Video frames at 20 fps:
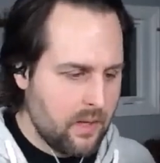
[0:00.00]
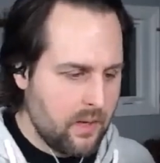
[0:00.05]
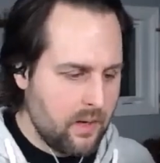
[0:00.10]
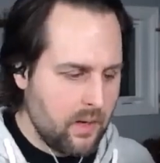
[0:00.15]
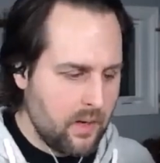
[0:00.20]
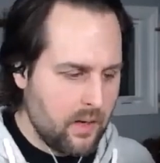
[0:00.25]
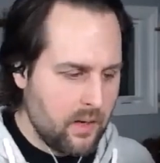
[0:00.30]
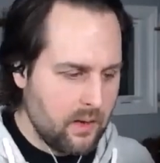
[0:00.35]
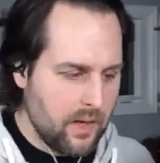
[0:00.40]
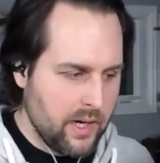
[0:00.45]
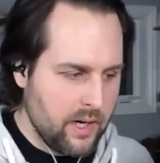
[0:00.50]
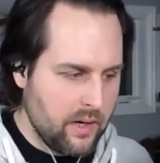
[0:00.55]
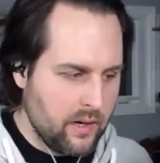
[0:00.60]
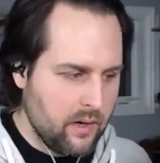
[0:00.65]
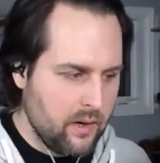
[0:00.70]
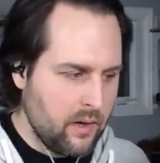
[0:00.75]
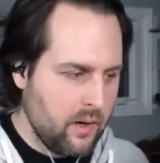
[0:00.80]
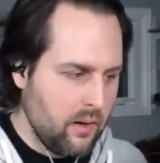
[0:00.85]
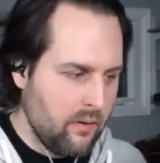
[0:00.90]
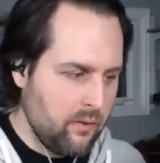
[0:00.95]
a
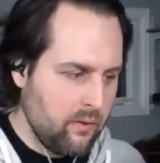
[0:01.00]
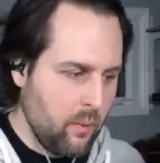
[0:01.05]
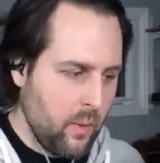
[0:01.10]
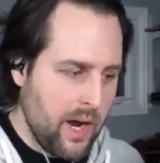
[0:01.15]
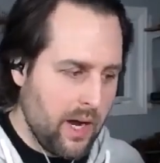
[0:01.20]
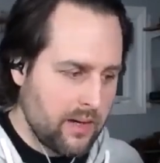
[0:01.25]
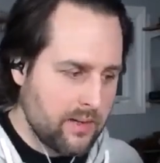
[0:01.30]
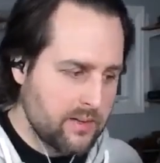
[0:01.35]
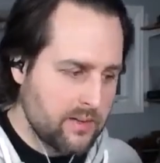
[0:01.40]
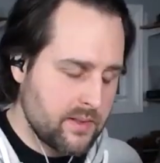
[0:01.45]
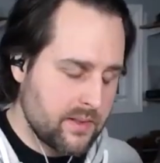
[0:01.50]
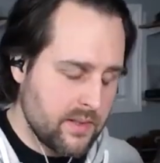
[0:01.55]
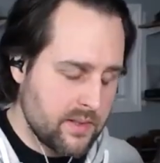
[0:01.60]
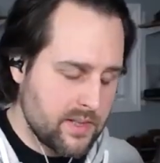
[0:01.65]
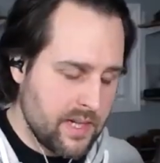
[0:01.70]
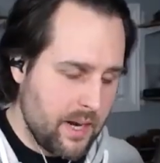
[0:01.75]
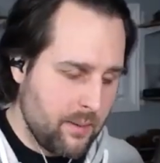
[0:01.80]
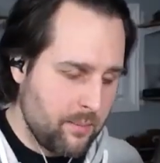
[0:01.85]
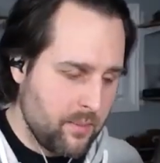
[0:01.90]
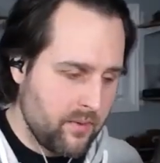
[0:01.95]
layer of wax to the
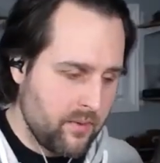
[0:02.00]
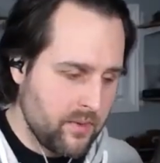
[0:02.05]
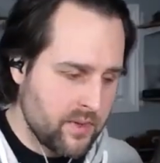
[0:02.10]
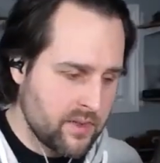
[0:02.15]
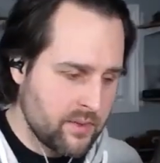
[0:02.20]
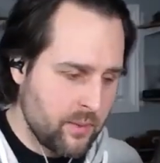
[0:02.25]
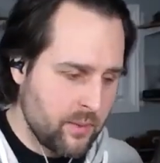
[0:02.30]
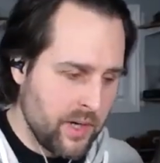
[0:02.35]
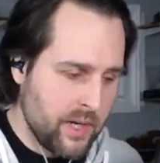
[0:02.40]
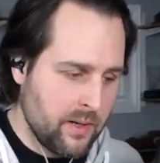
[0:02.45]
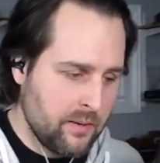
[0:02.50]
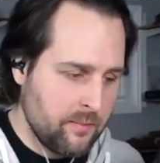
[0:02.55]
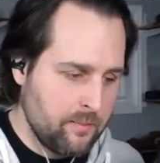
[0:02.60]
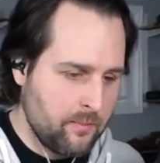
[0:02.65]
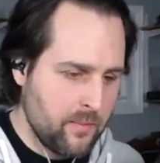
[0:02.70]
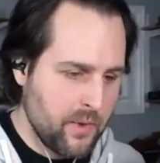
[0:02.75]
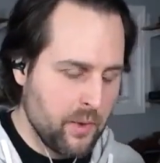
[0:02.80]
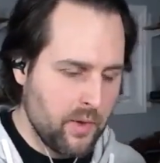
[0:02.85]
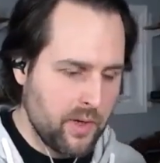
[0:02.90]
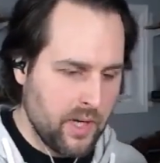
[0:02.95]
top of the suede,
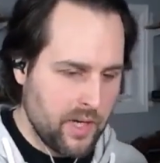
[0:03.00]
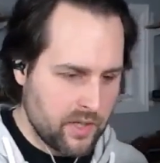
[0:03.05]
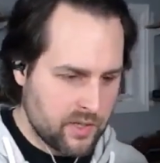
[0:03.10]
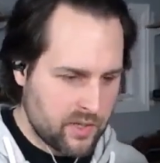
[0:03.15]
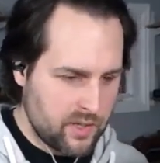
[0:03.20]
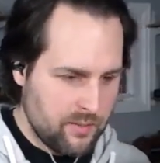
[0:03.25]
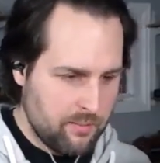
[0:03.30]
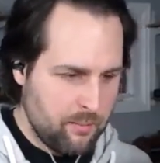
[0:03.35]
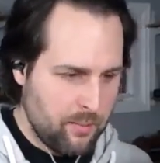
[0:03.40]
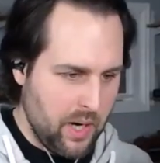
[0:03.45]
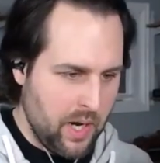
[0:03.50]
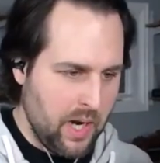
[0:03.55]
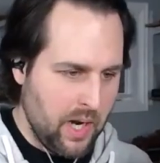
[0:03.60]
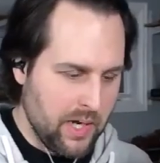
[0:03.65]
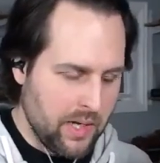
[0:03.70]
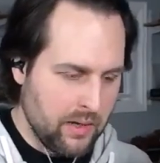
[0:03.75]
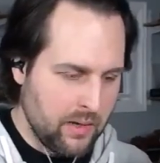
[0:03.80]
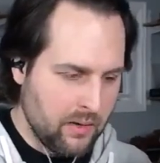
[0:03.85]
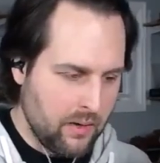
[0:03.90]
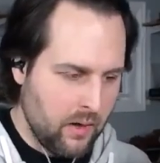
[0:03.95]
you can actually
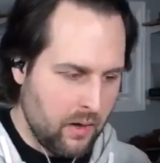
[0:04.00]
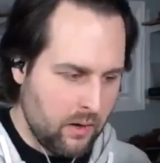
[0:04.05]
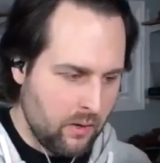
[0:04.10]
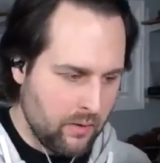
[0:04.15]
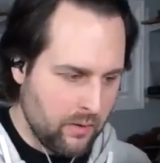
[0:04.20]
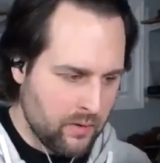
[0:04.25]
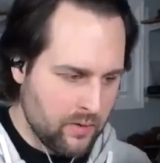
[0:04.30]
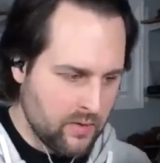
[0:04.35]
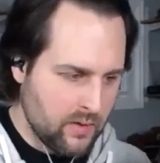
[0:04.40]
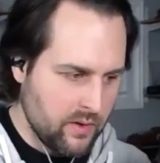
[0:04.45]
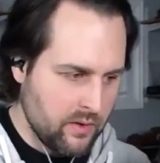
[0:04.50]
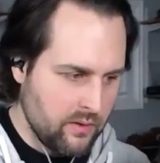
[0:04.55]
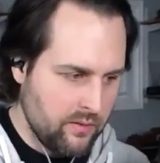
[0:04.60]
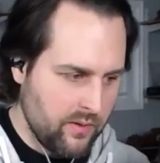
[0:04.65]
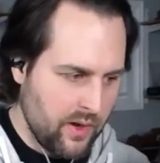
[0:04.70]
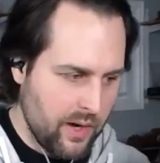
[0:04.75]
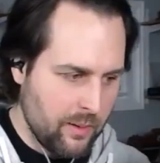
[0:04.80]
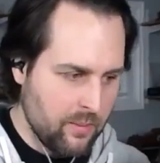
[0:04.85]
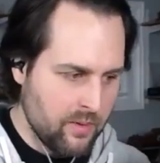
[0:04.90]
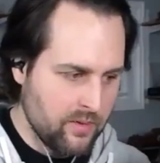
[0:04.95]
bind all those little
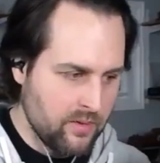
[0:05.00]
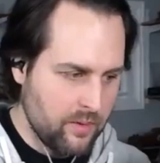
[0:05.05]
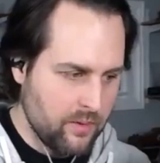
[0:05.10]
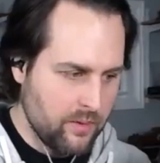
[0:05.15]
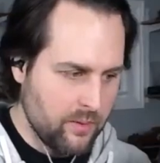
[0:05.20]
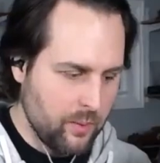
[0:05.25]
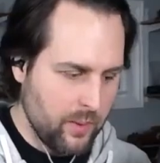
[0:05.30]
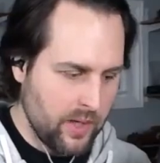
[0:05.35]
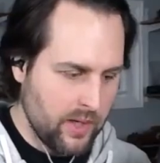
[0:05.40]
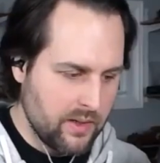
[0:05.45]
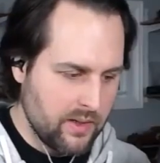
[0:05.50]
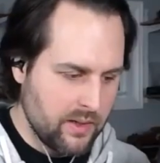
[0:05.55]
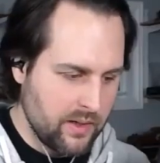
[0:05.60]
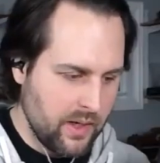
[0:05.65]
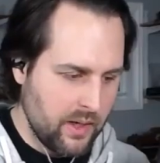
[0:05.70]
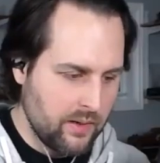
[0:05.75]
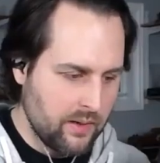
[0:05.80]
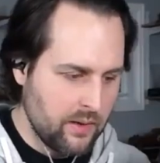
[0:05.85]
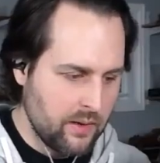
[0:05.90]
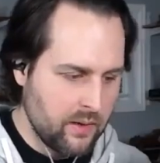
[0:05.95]
fibers of suede
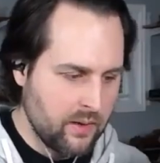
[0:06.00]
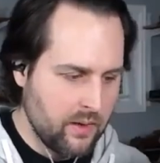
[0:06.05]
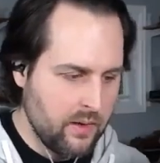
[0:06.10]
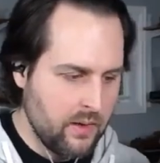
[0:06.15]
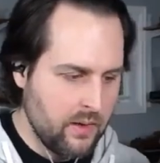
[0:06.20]
together